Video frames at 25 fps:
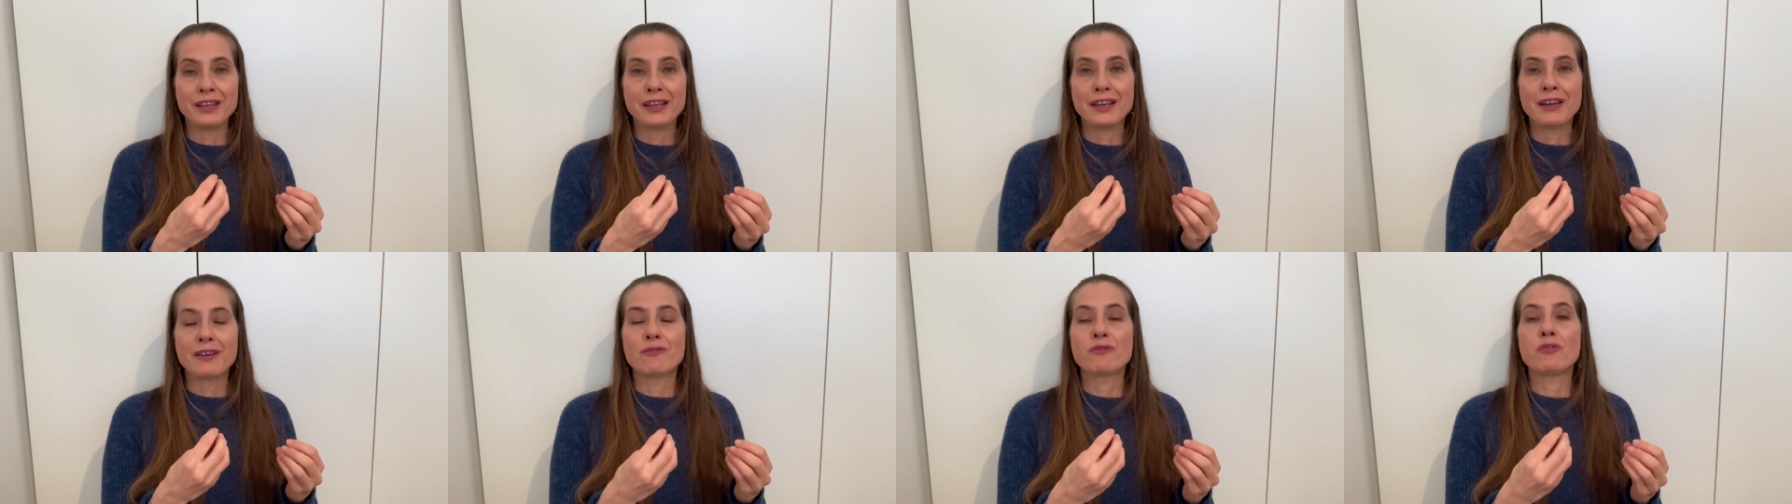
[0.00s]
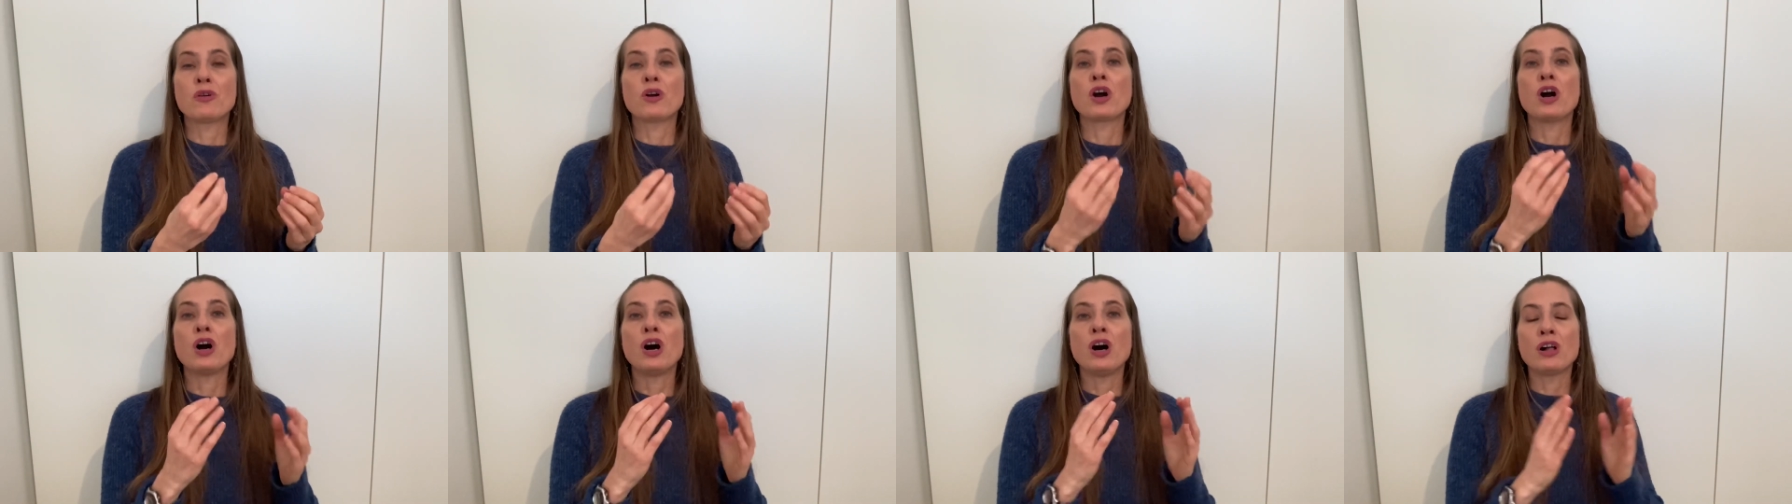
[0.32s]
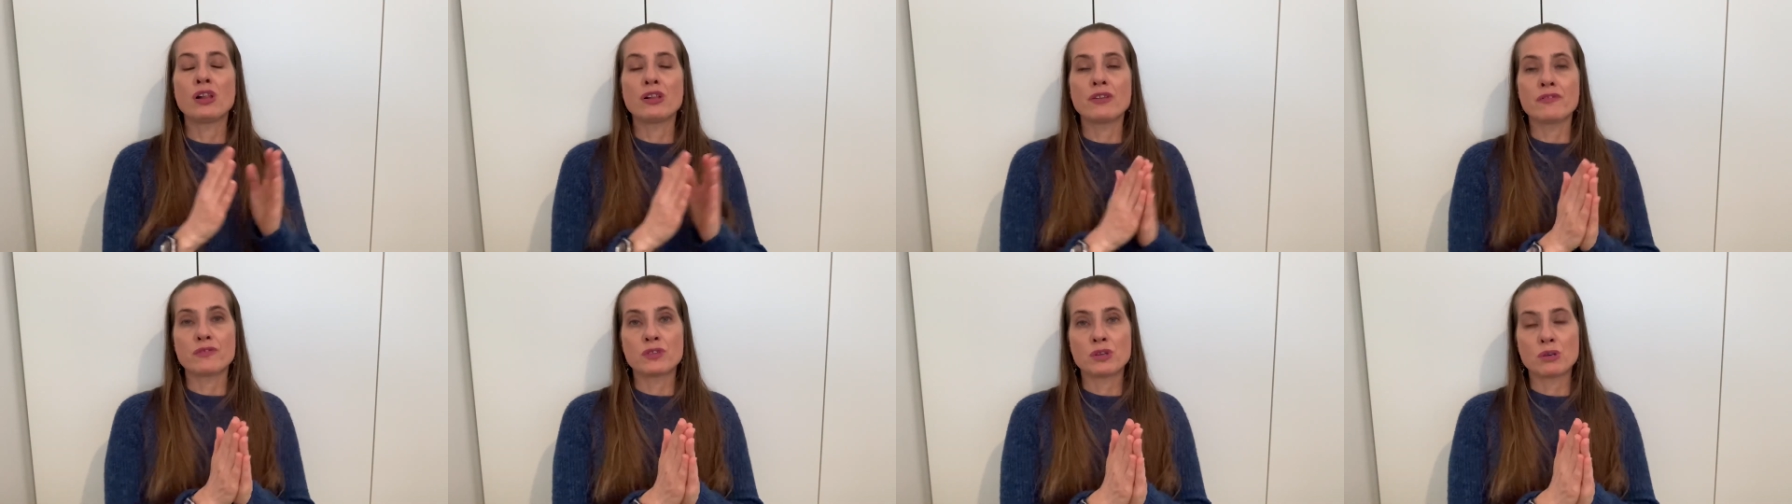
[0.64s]
for
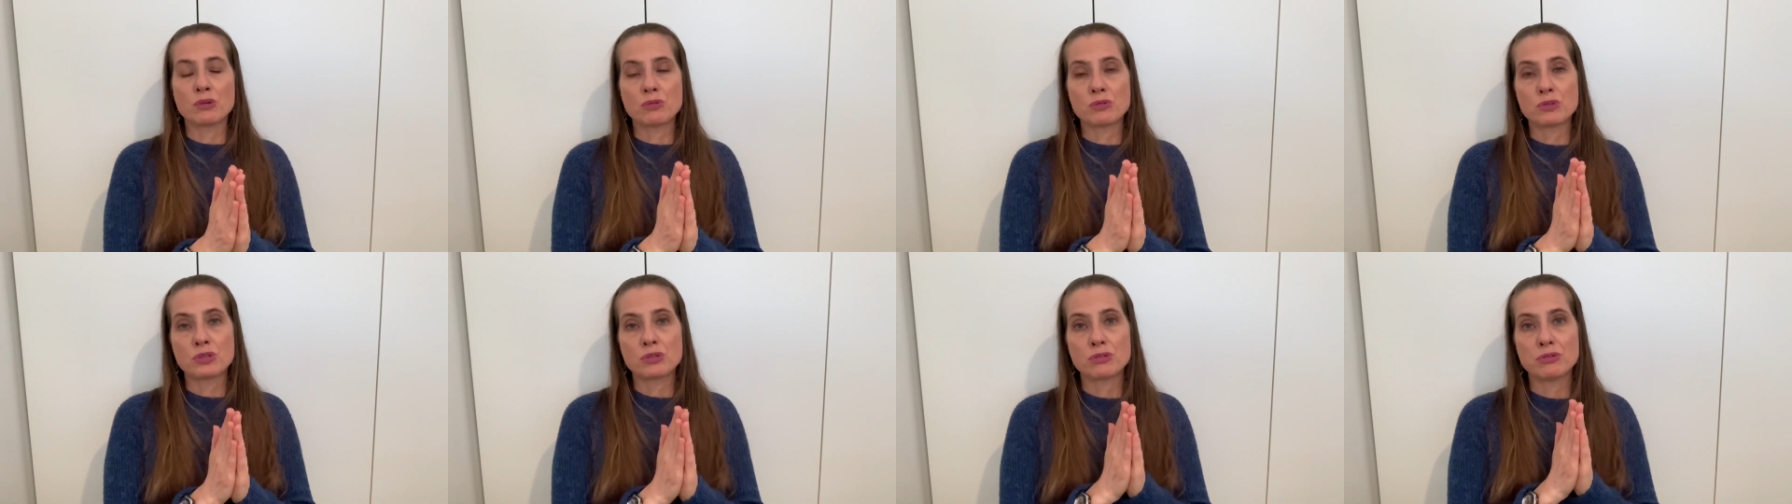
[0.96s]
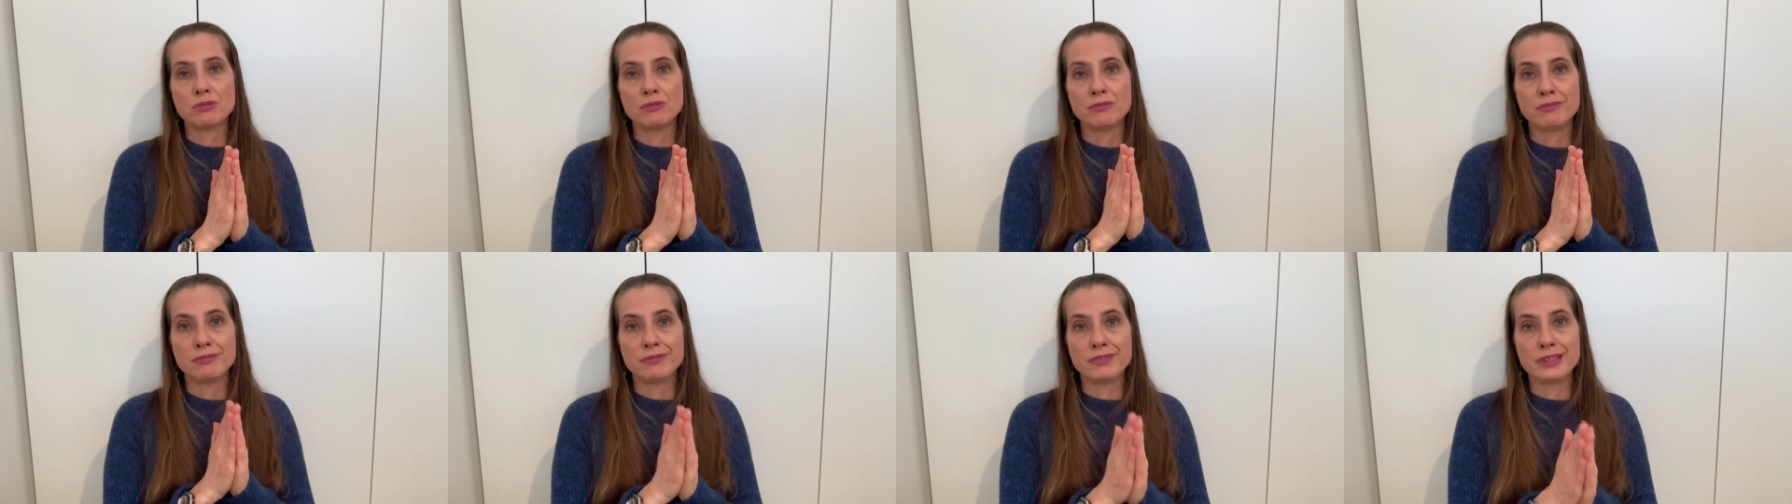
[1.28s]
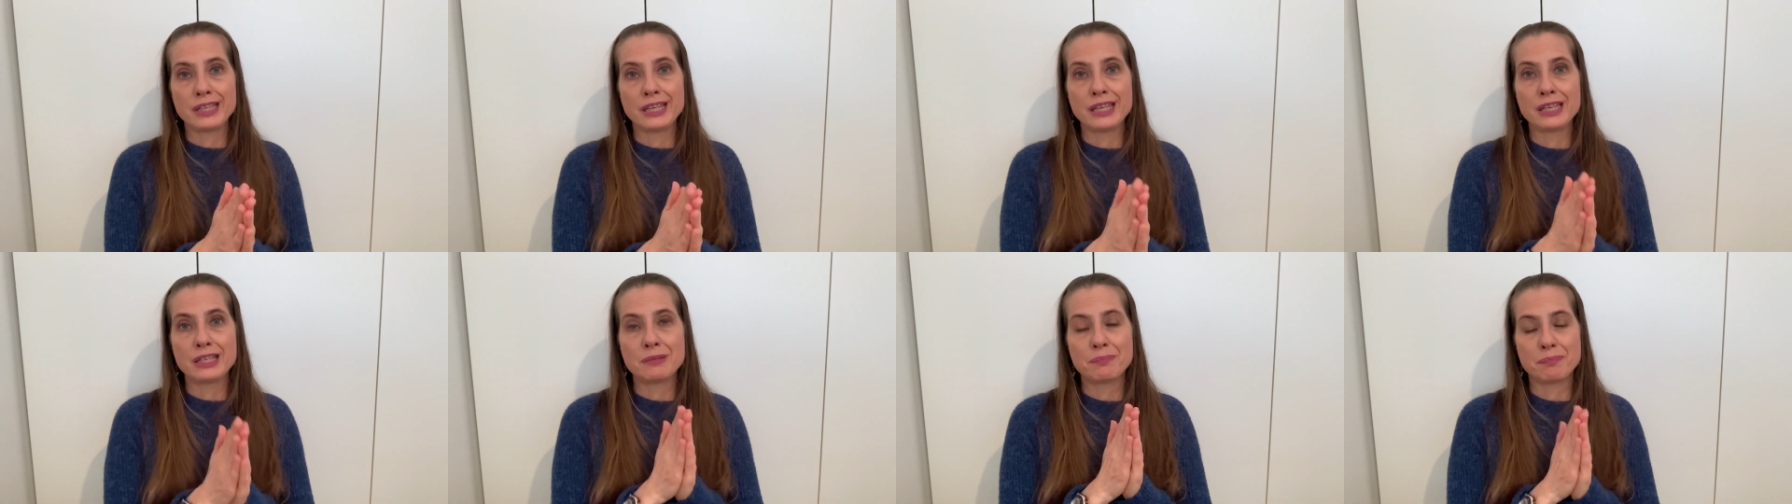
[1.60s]
all of those who
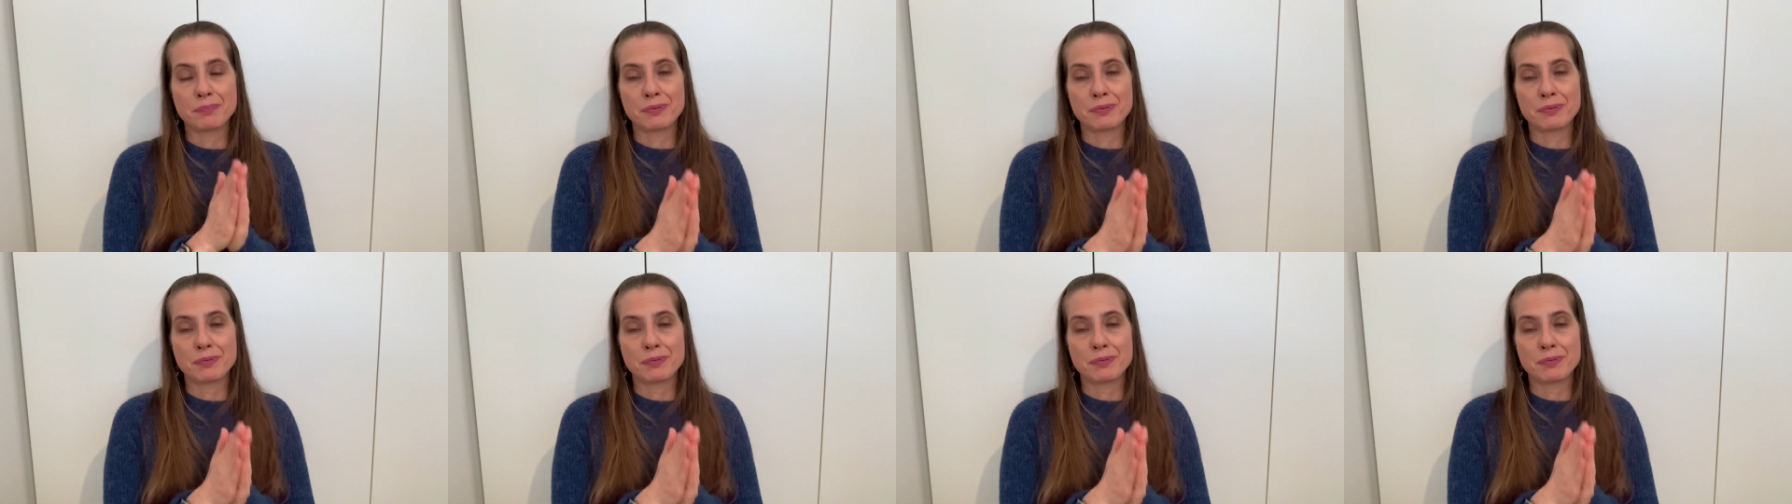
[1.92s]
need